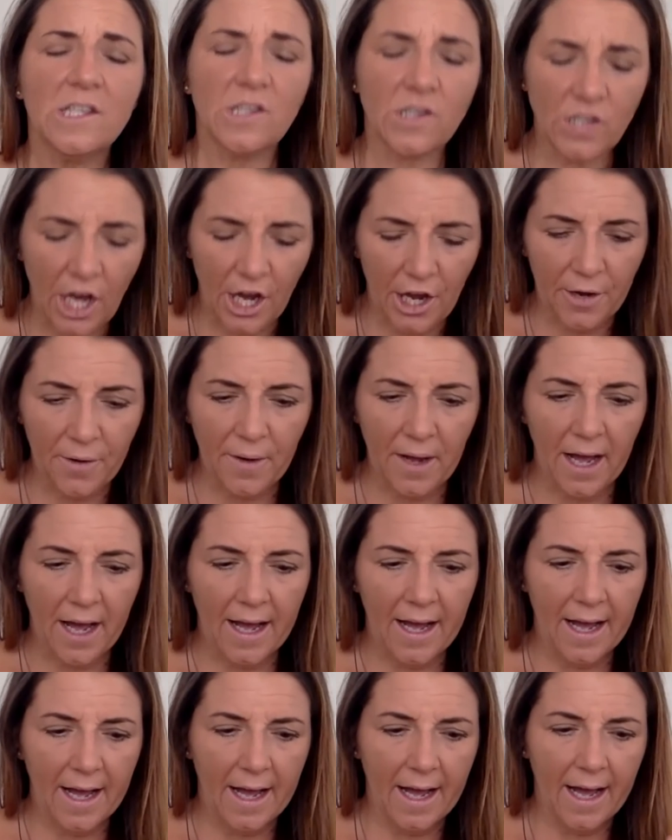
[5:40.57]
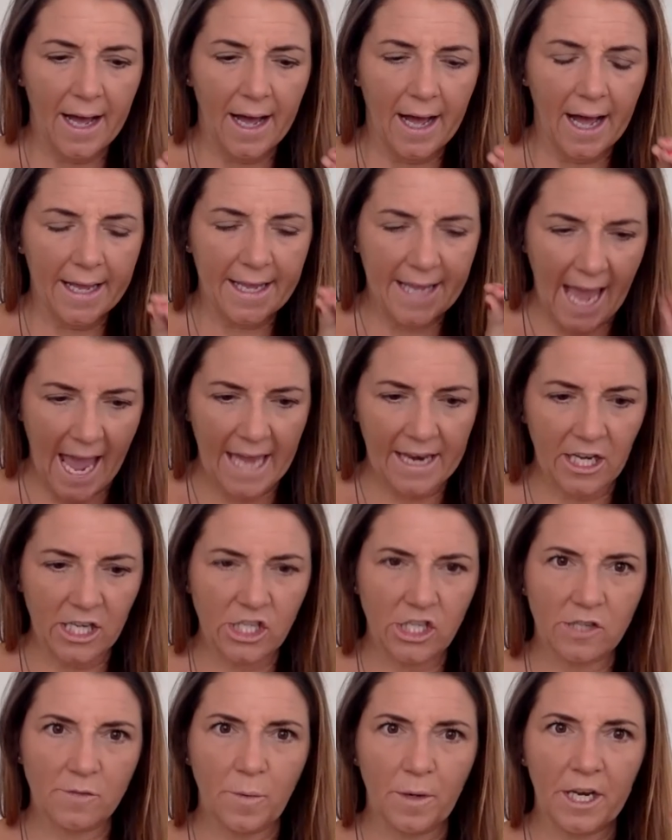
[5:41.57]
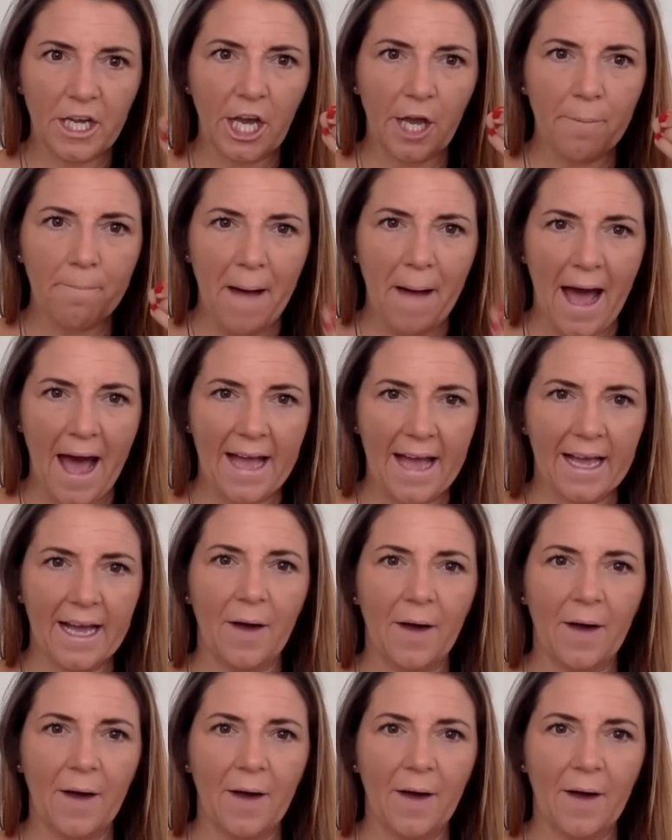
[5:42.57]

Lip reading: So again, I just want to go back.